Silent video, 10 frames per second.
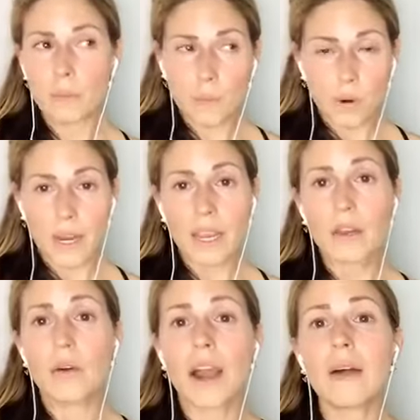
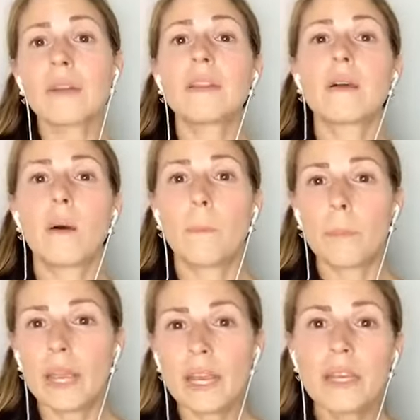working or having the
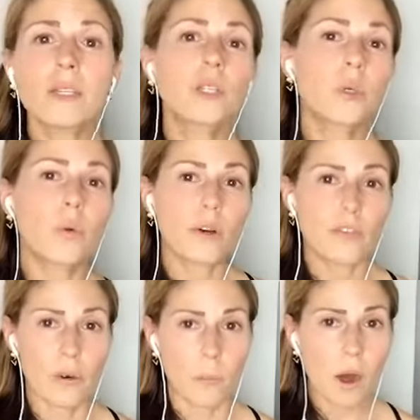convenience to work
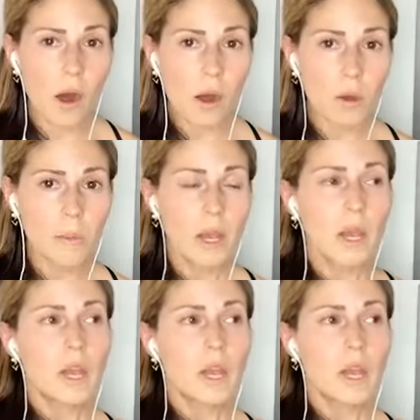from home.